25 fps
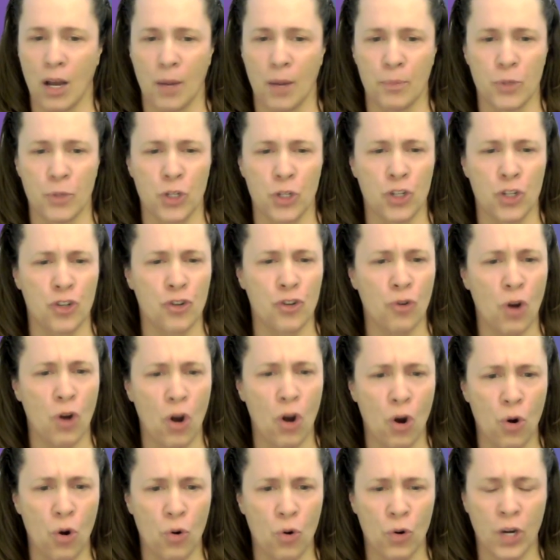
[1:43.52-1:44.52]

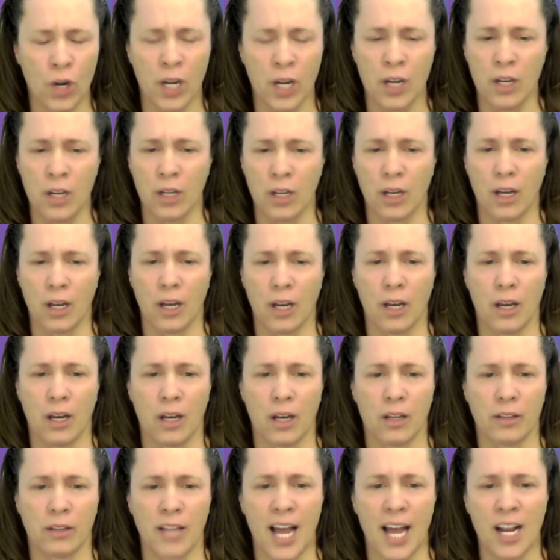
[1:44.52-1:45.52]
stroke,
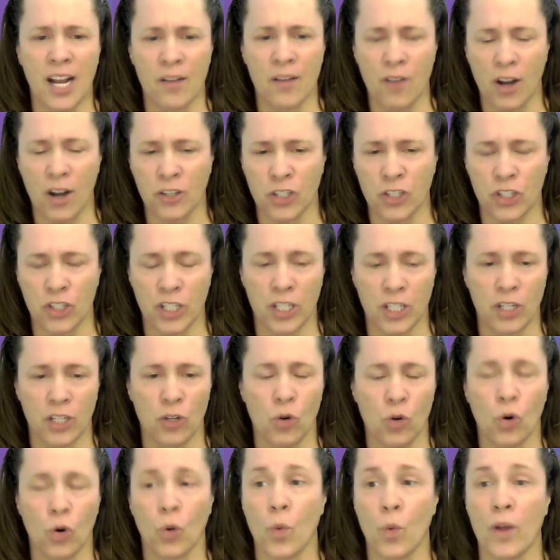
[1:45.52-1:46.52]
lack of oxygen,
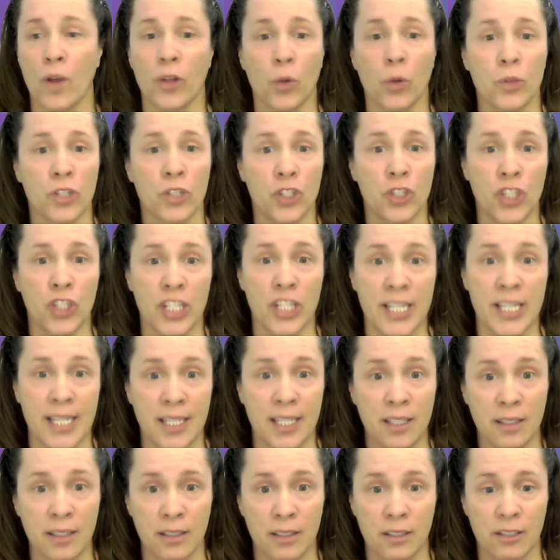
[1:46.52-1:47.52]
or whether it was a
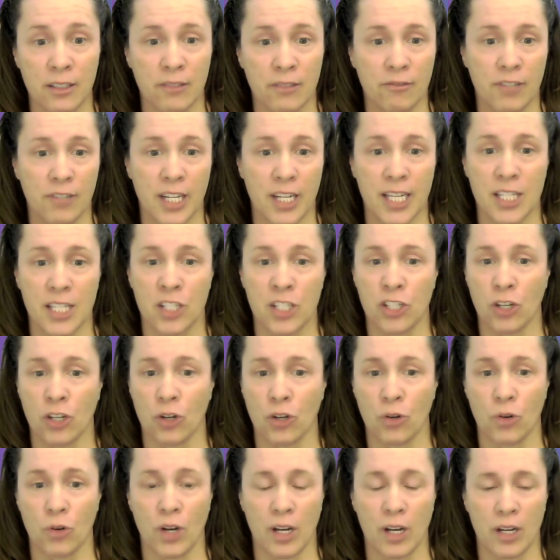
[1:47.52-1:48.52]
gene, right?
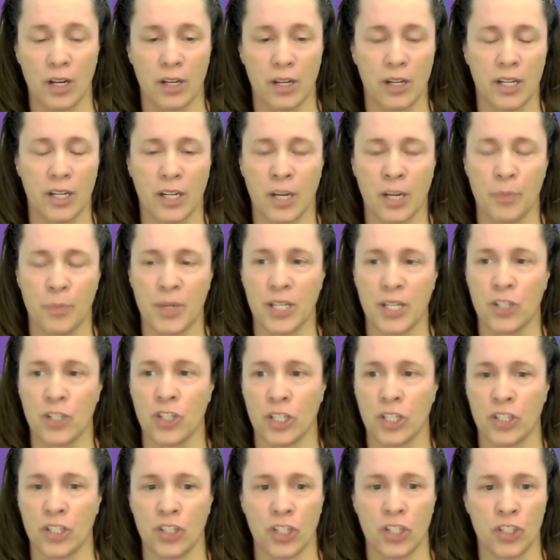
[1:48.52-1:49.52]
So it could be
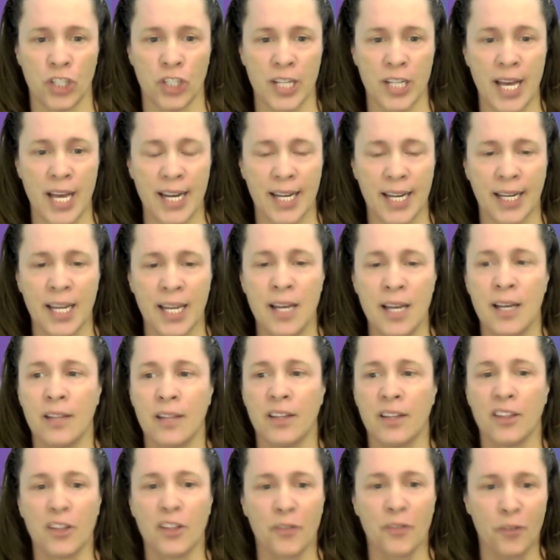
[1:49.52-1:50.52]
a genetic,
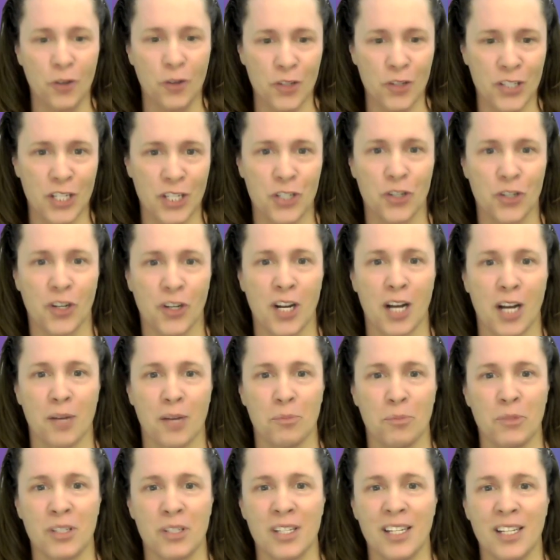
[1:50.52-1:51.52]
then the first seizure
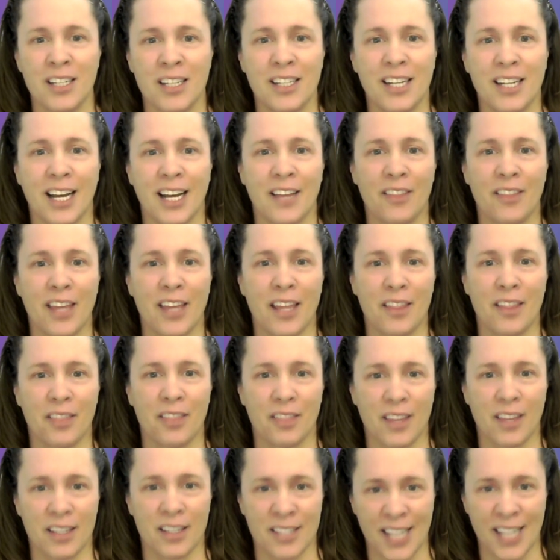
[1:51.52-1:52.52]
comes, and
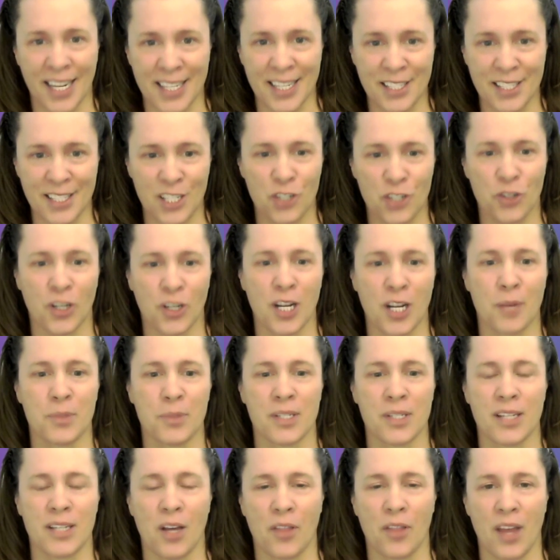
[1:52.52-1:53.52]
then a second seizure comes,
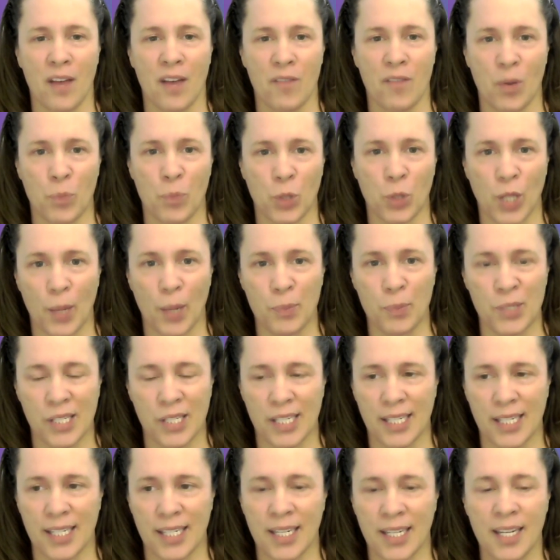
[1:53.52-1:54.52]
and now they have
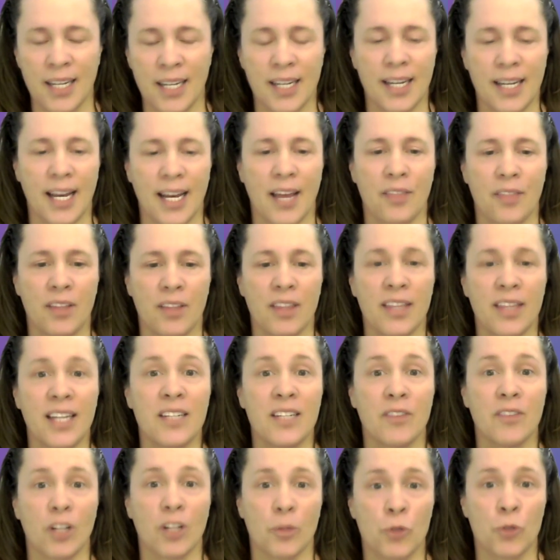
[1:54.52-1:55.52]
epilepsy. And then they
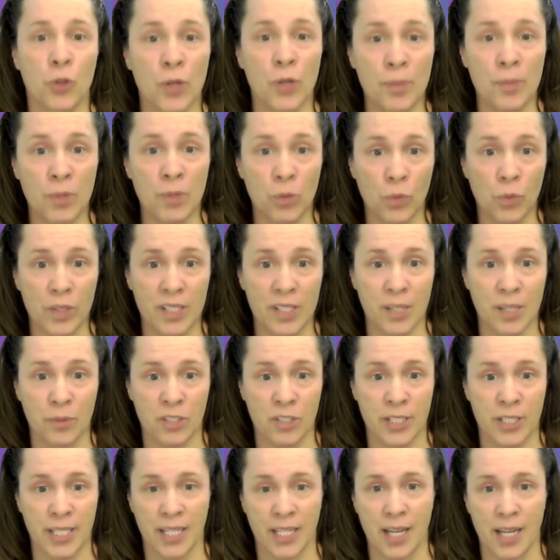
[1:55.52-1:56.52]
develop
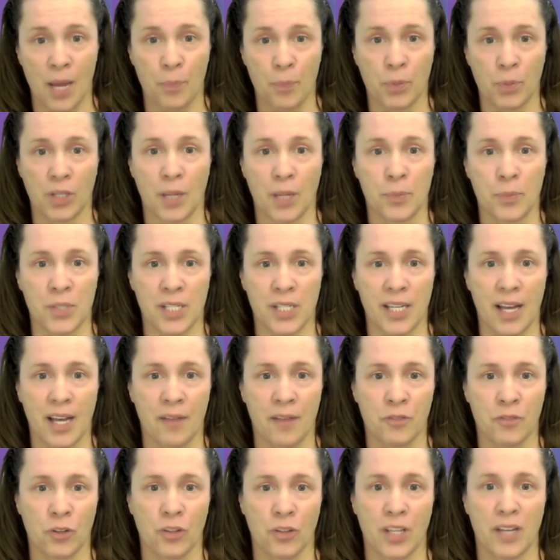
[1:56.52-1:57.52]
treatment-resistant epilepsy
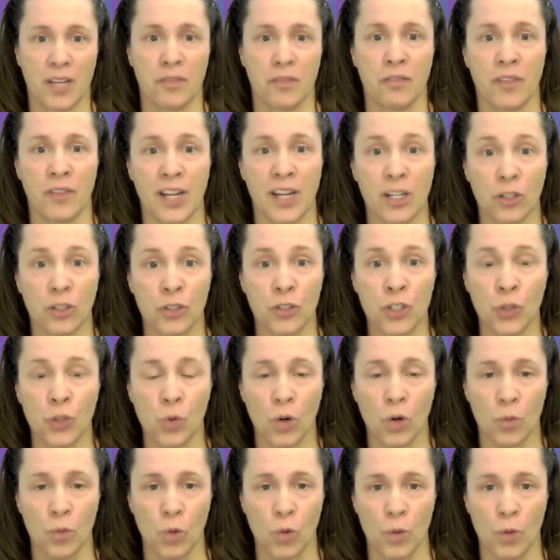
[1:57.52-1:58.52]
after they failed
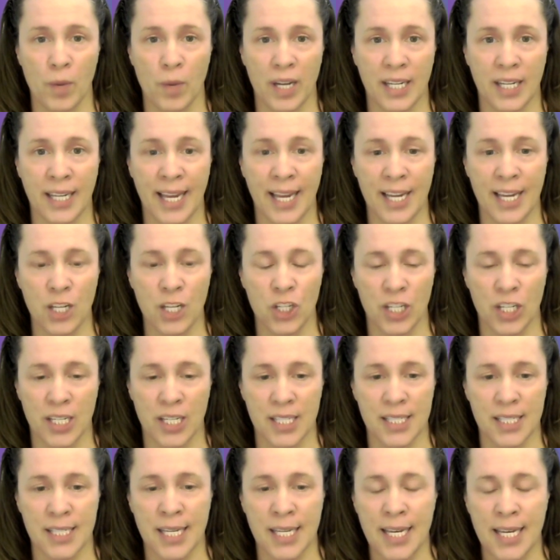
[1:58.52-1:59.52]
2 or more
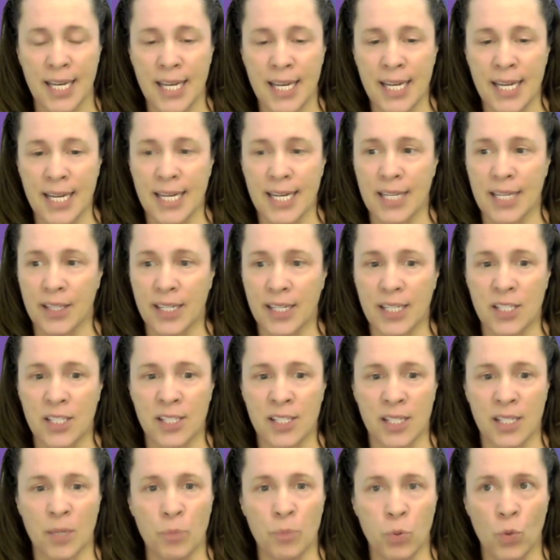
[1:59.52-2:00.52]
medications. And then at
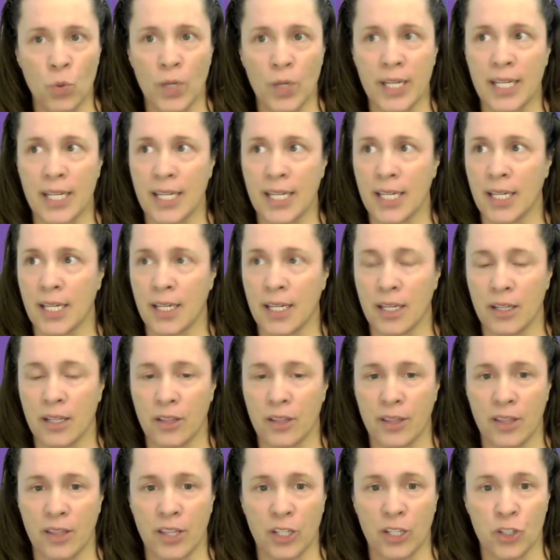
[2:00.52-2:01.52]
some point in
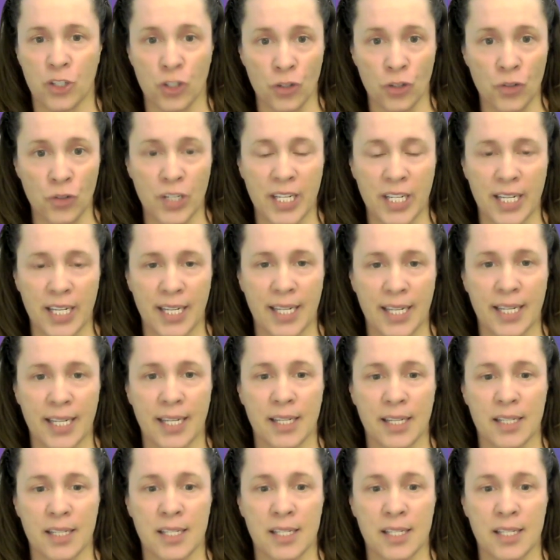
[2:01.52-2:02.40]
the journey, in